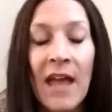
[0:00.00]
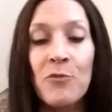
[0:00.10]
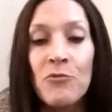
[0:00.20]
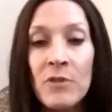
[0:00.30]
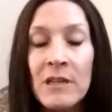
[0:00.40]

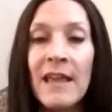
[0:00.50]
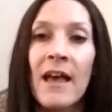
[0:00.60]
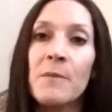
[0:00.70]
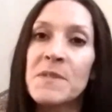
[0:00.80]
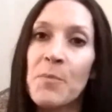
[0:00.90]
and really
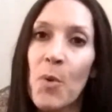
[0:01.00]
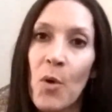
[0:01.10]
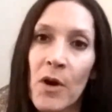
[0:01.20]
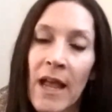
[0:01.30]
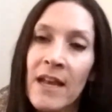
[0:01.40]
help
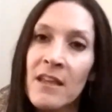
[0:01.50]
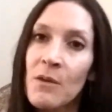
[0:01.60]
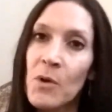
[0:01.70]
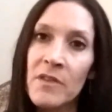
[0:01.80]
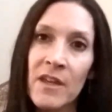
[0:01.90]
support any of
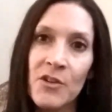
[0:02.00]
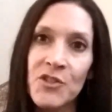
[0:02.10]
the work that